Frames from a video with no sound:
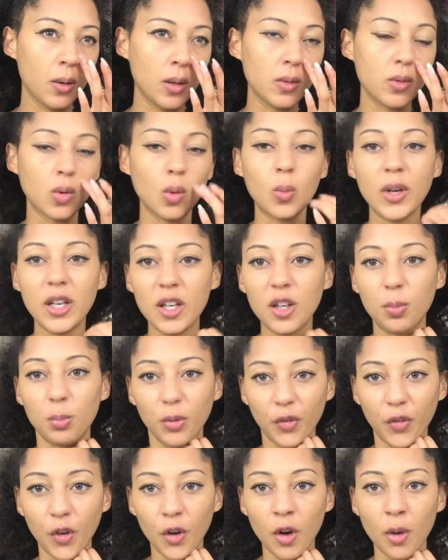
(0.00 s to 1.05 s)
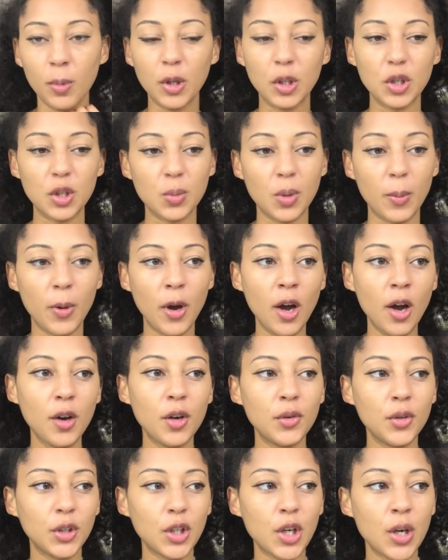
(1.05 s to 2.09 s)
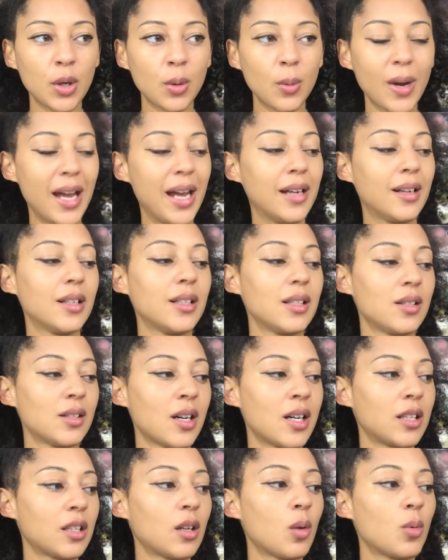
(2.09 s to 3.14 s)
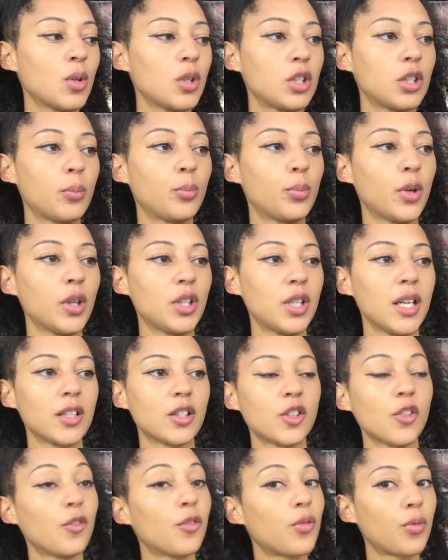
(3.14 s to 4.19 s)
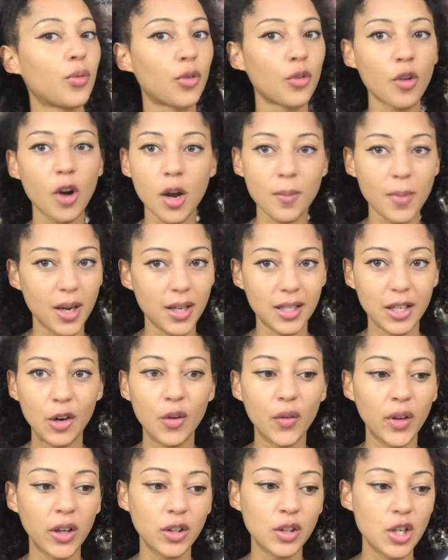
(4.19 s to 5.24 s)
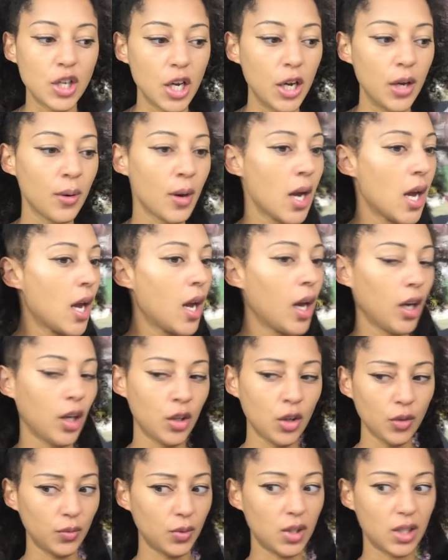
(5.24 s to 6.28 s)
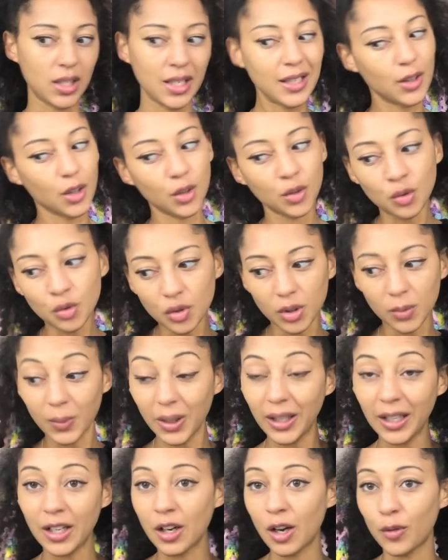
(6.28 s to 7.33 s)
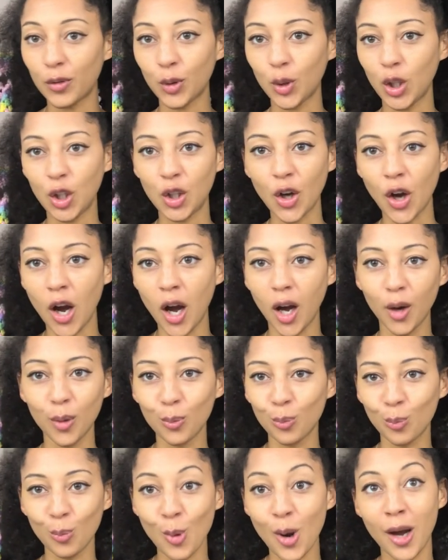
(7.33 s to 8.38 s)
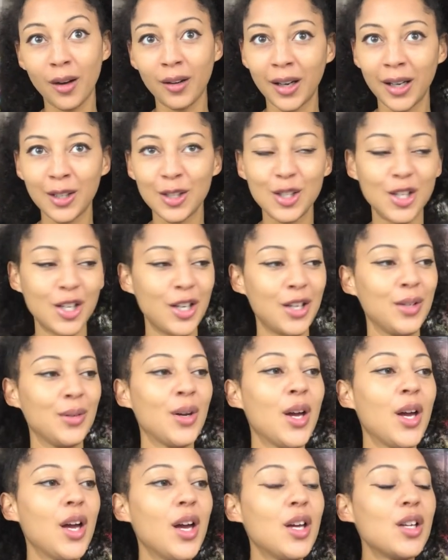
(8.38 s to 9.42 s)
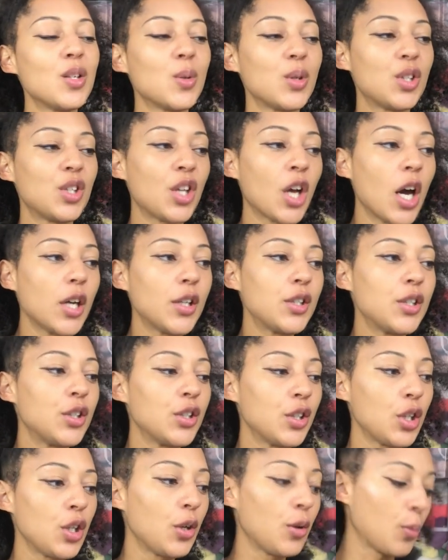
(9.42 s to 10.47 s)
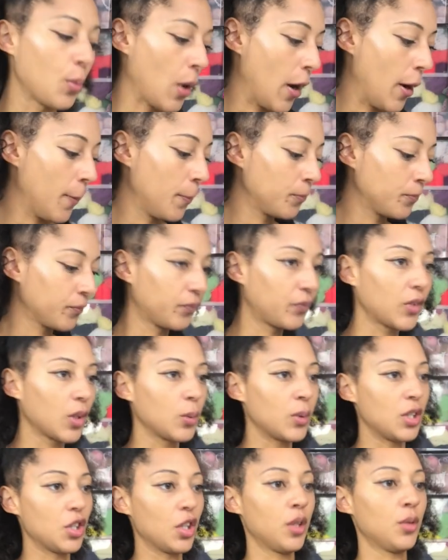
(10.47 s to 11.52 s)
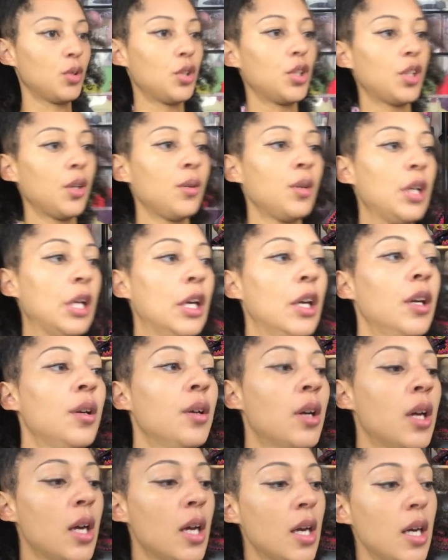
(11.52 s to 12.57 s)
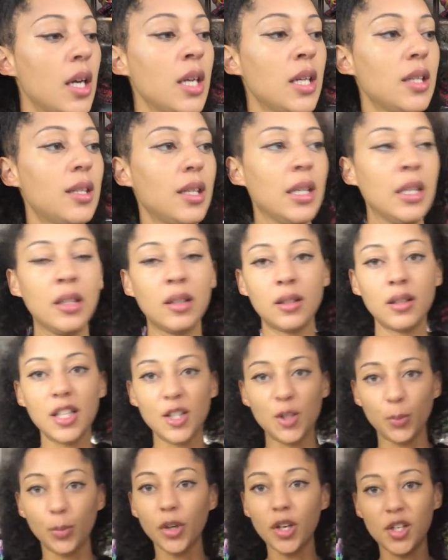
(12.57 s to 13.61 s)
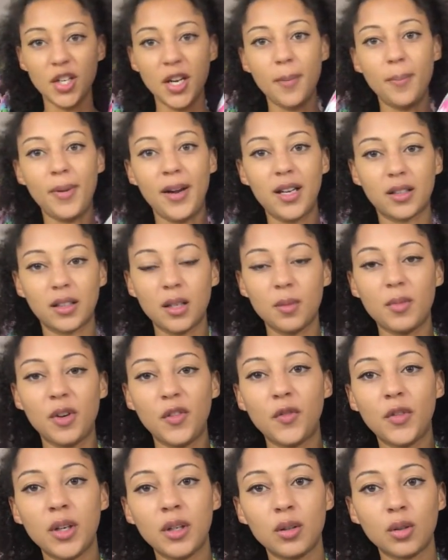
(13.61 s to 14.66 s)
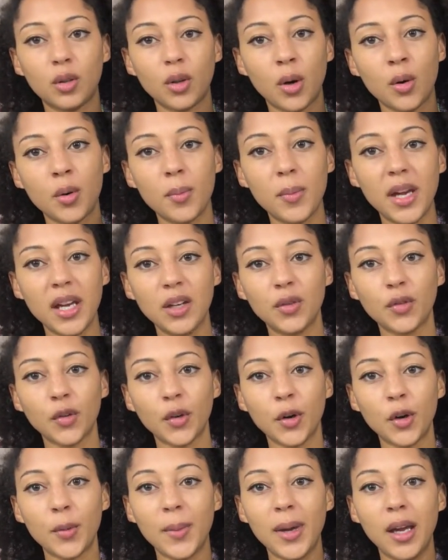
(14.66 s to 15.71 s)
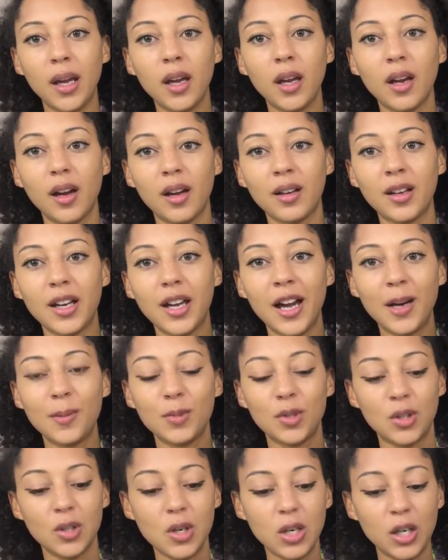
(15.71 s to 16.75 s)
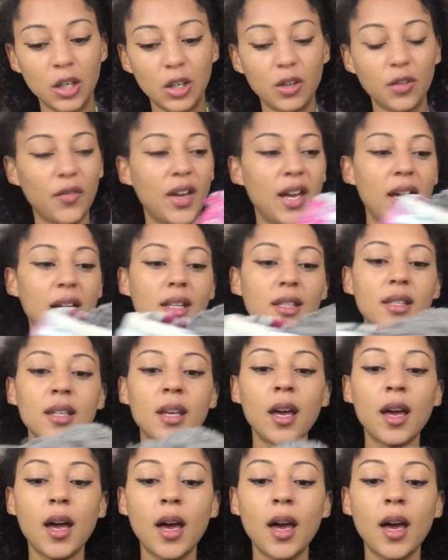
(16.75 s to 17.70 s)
It was a week before, because my partner had gone away and I decided I wanted the project to throw myself into, and obviously the 100 million I've already got weren't going to do. So I started a new one, which I'll show you. It's in this project bag that my friend Nicole made for me, and I absolutely love it.